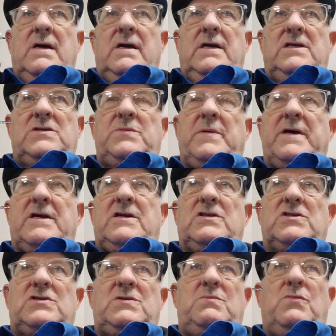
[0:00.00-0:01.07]
he's
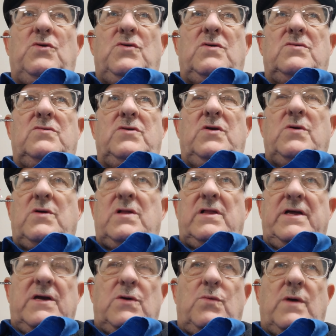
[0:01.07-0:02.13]
making small
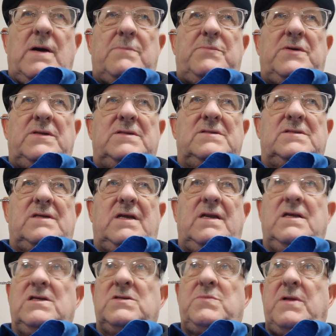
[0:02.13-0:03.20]
nuclear weapons, and
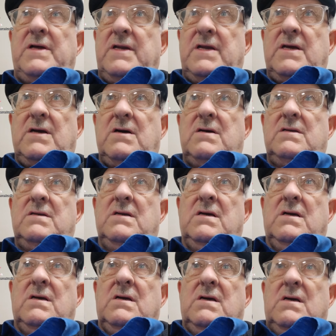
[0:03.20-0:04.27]
he's planning on
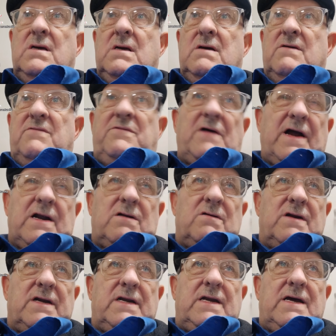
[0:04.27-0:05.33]

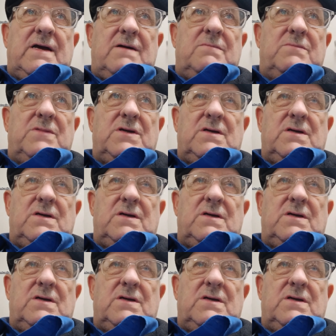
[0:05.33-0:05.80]
firing them